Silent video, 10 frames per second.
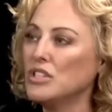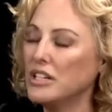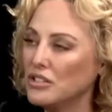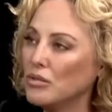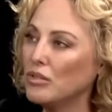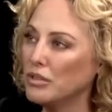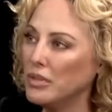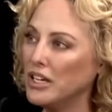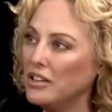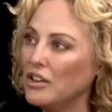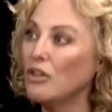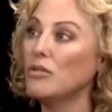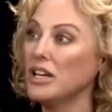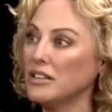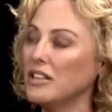gentle with me,
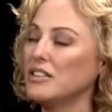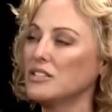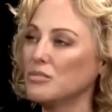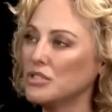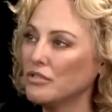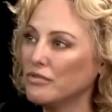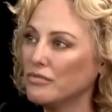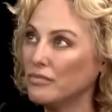knowing that this was a